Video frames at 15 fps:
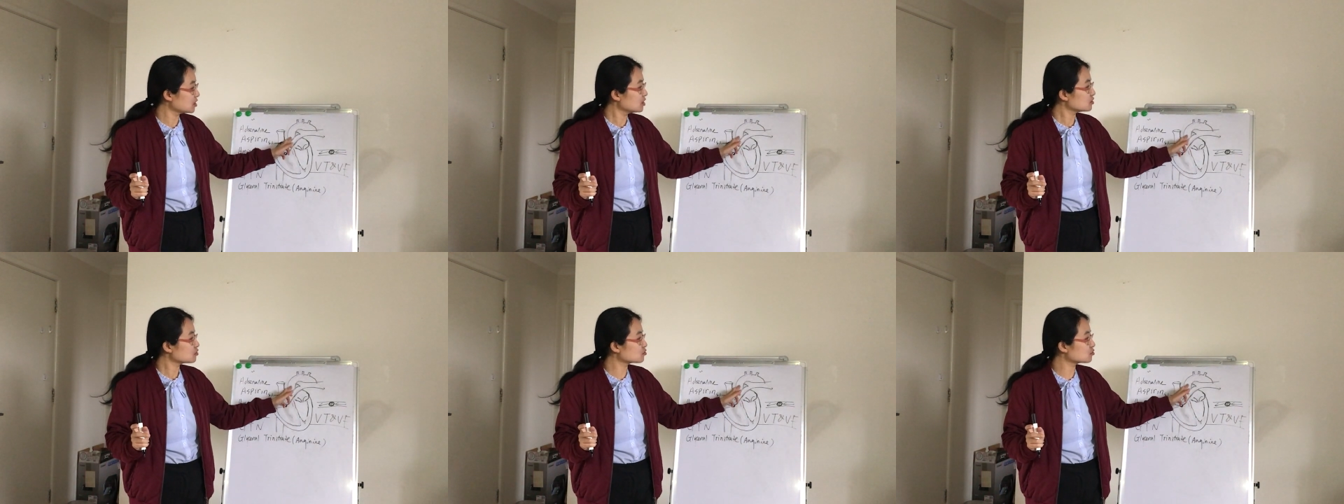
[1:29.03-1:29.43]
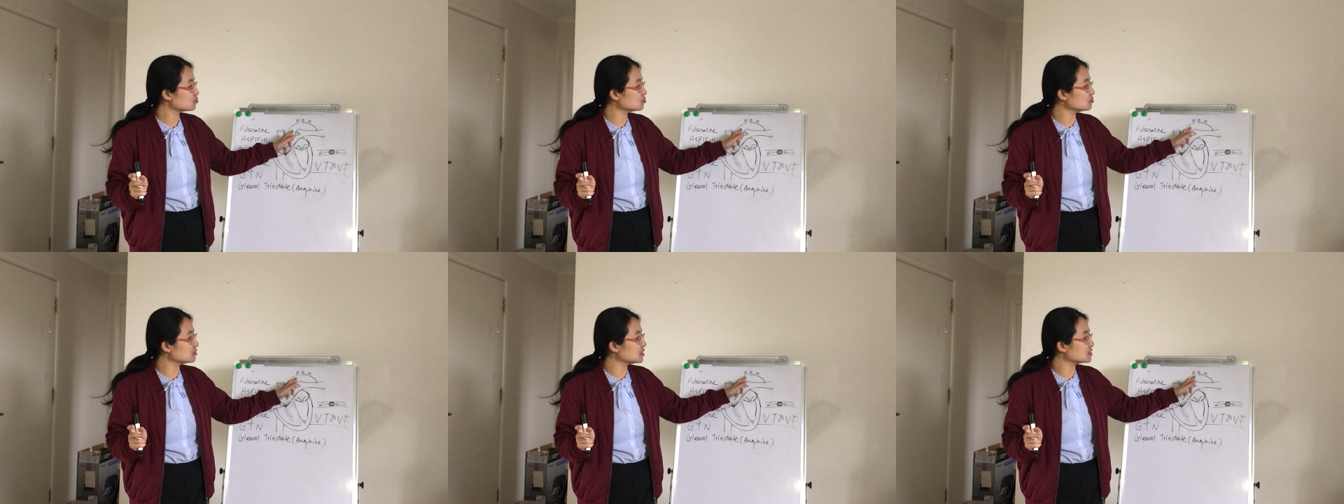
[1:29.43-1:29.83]

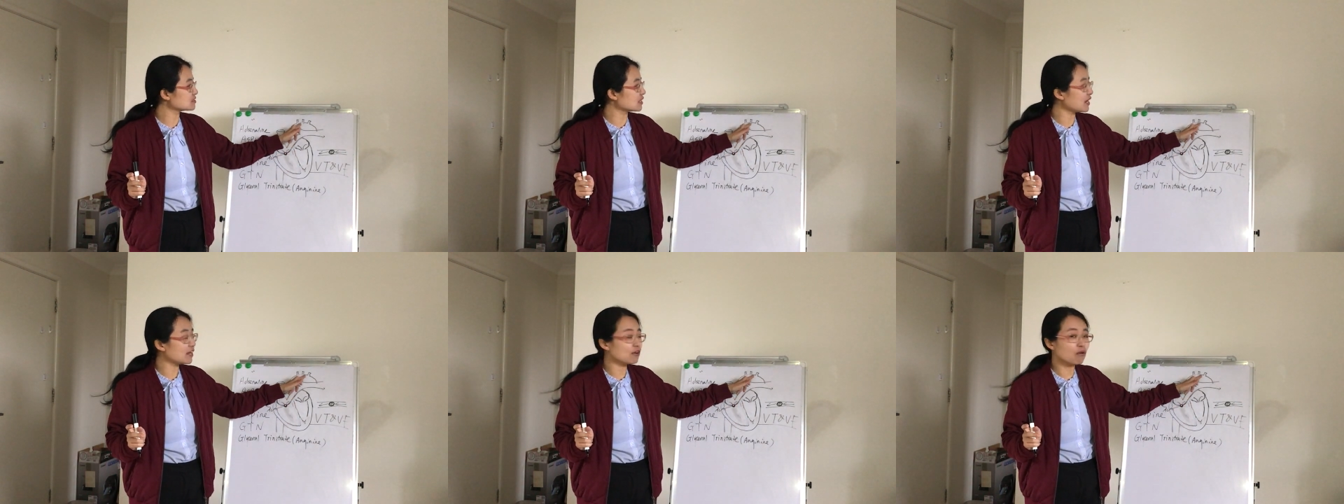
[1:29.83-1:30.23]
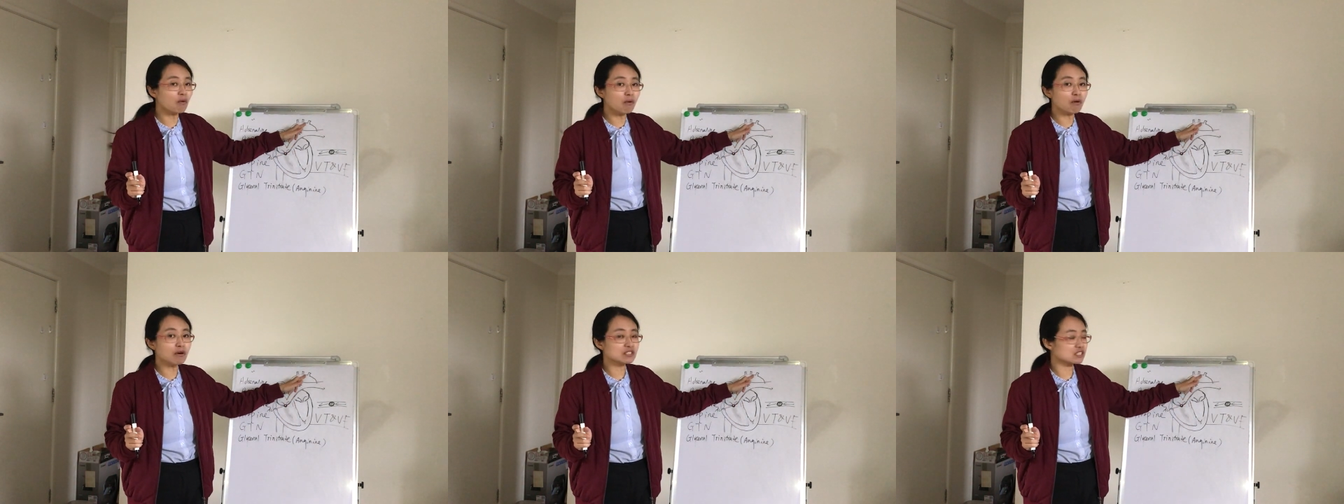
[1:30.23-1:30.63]
through this
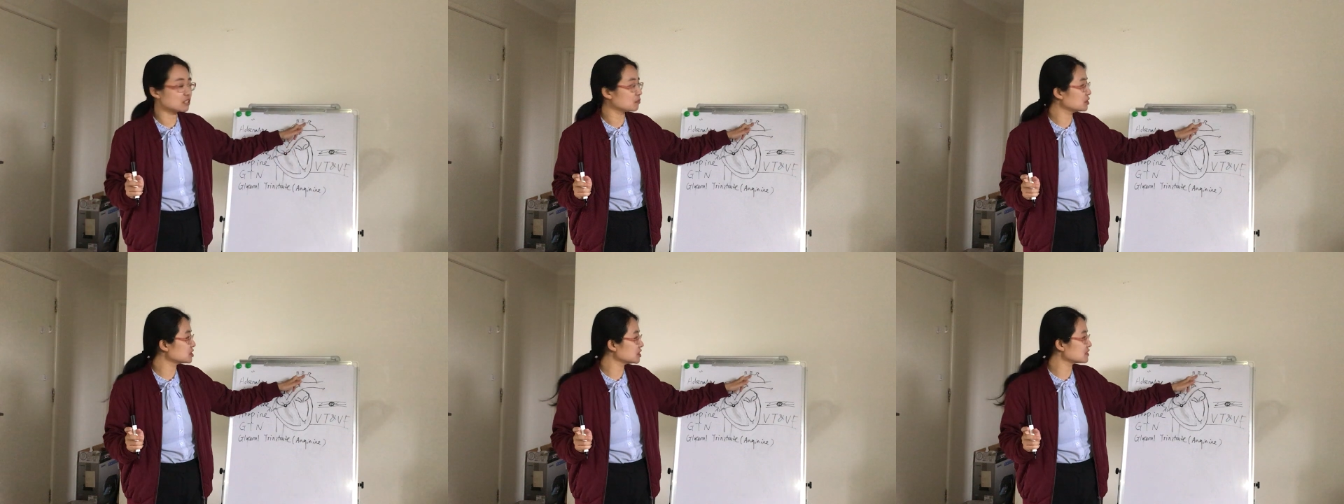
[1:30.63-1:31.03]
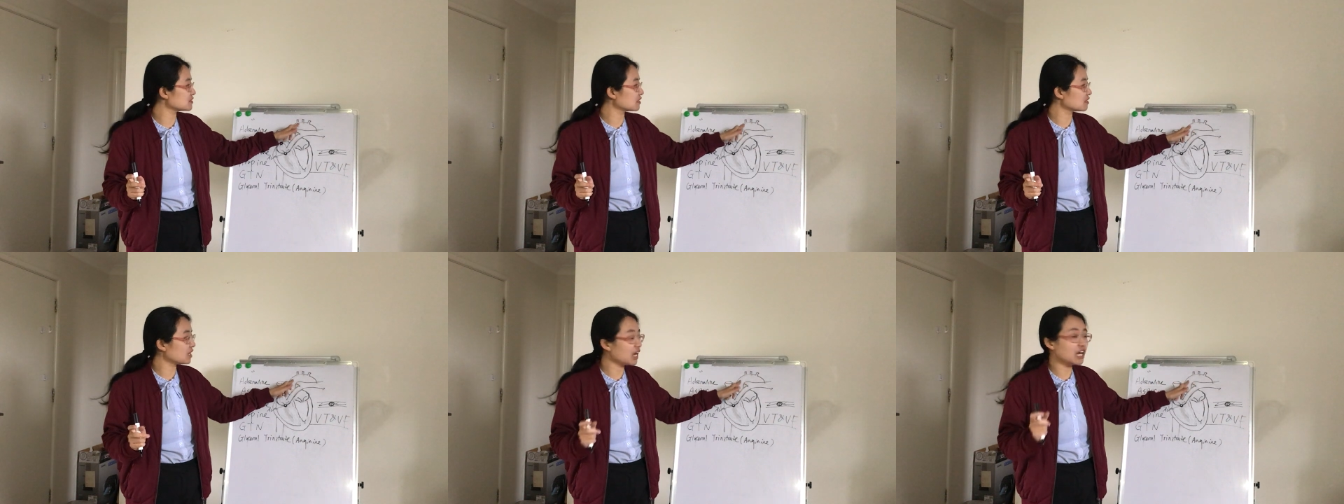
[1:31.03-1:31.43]
aorta, which is
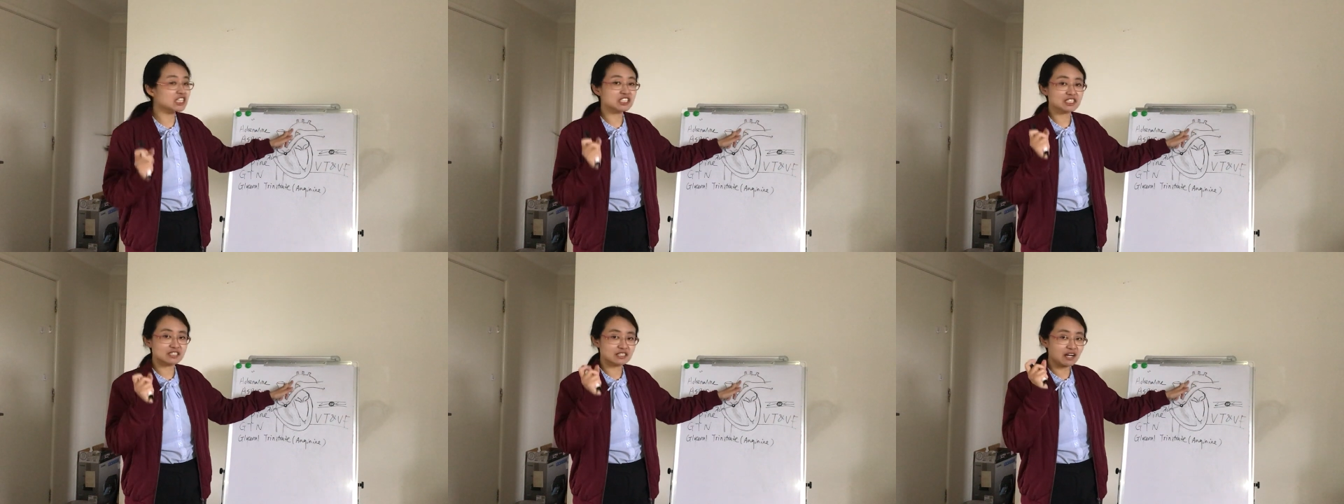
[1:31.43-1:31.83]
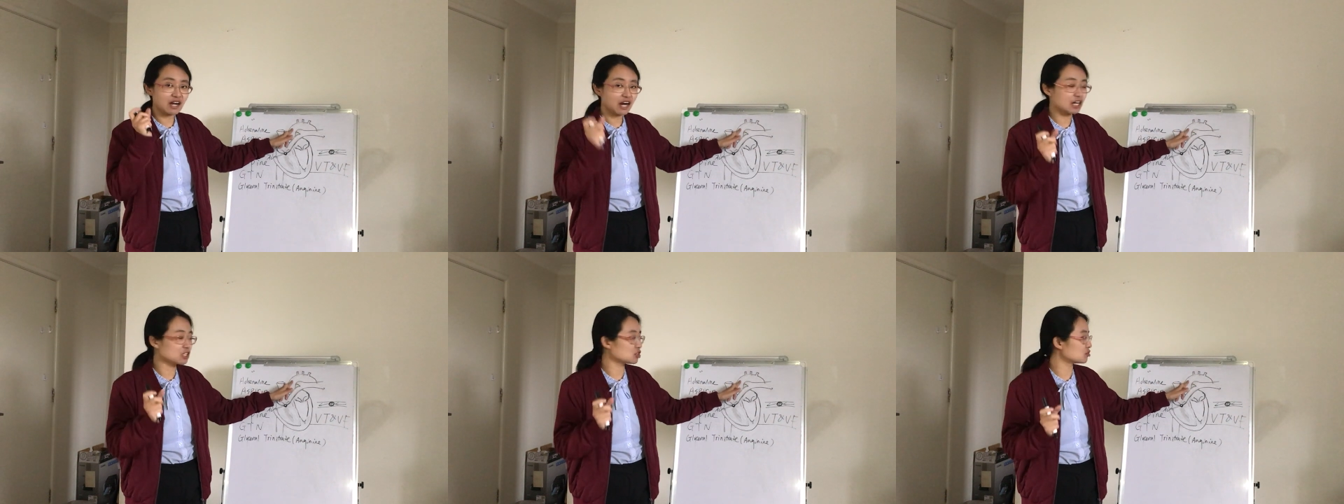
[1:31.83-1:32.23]
the largest
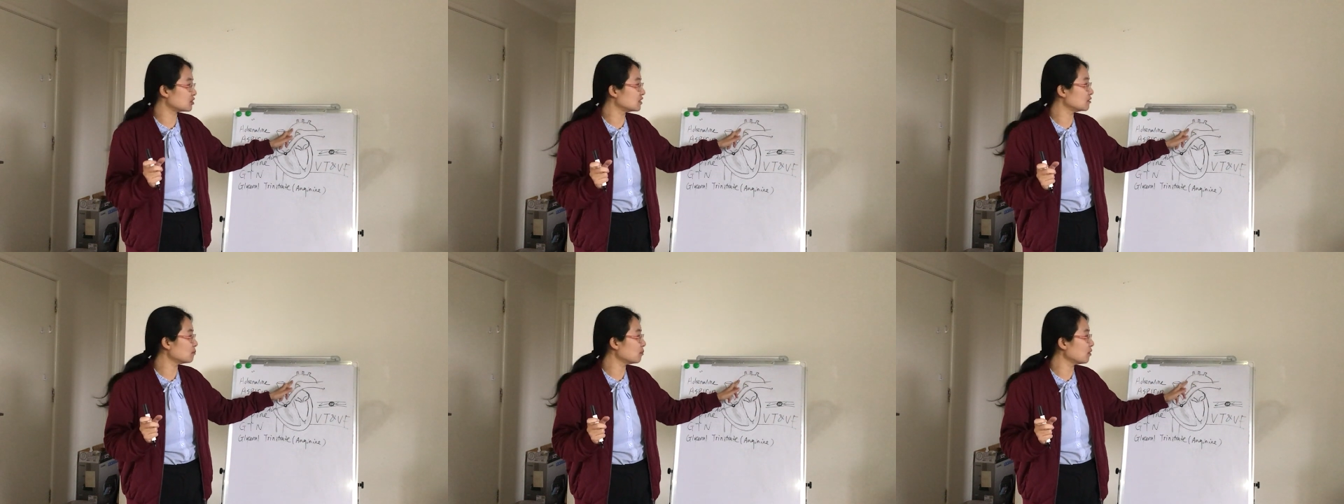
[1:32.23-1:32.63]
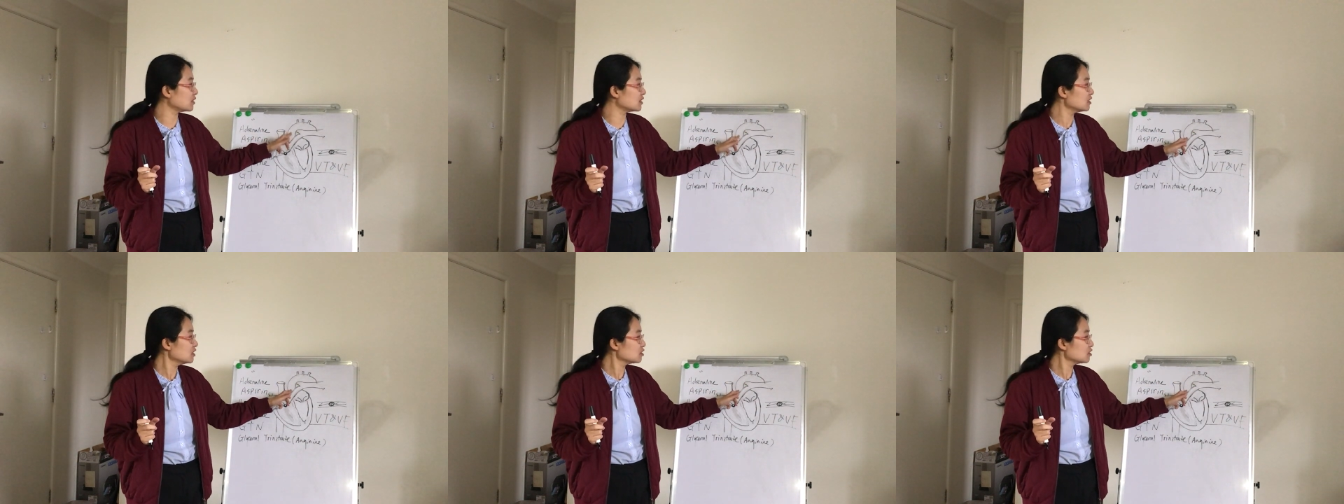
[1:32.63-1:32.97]
artery in the body.